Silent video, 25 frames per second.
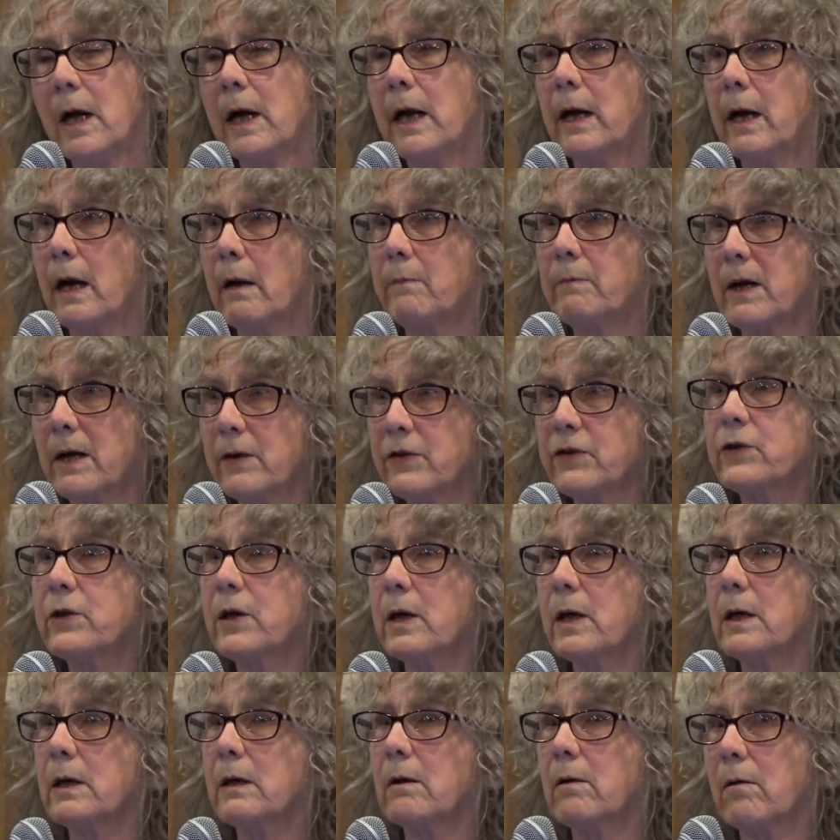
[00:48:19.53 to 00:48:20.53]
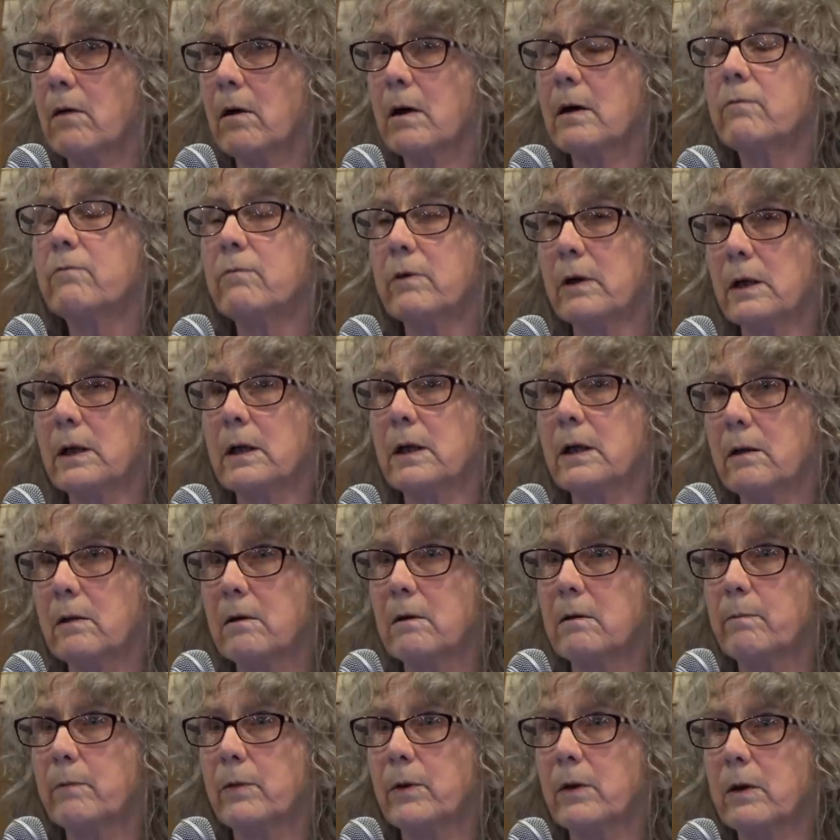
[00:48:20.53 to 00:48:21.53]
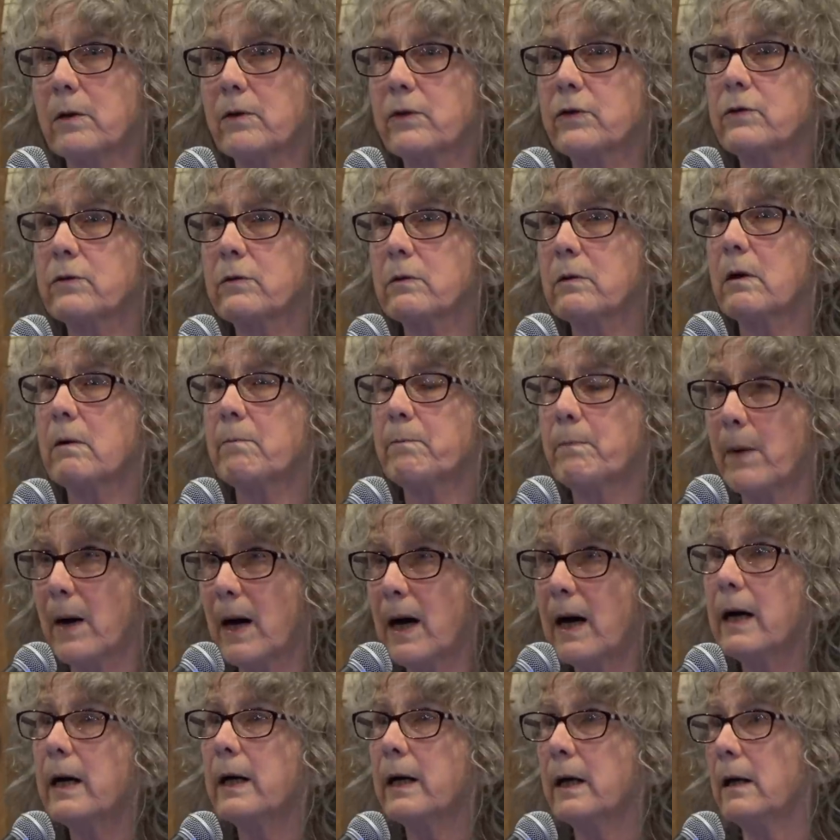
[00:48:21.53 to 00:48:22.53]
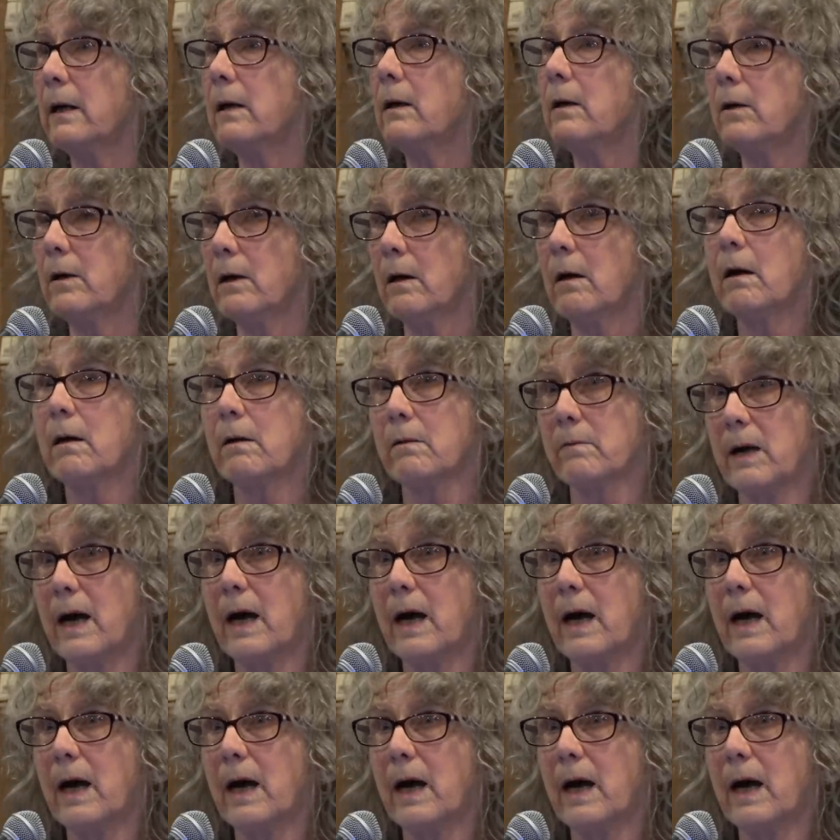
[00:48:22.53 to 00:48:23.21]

And I'm not saying there aren't really good books by uh,